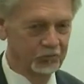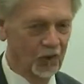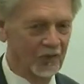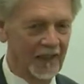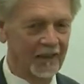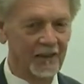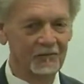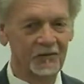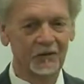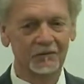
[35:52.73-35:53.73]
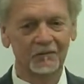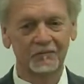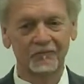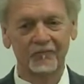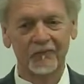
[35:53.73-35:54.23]
broke that covenant,
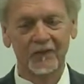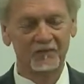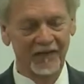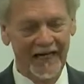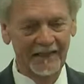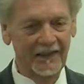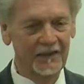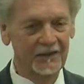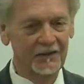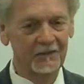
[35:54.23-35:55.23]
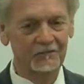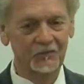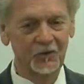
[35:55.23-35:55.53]
violated it.